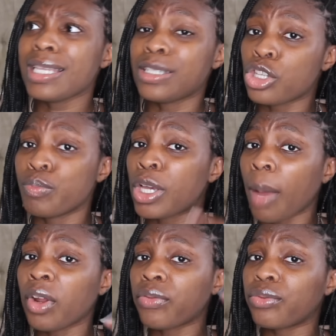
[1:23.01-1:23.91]
This is just me
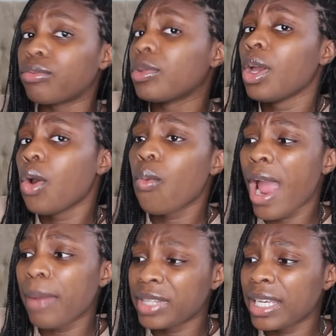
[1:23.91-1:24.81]
coming off
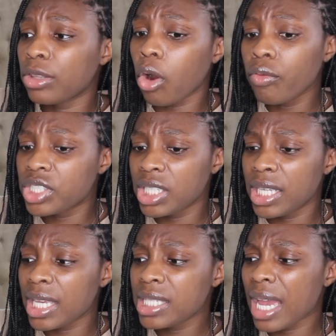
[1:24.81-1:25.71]
where I'm thinking the origin is.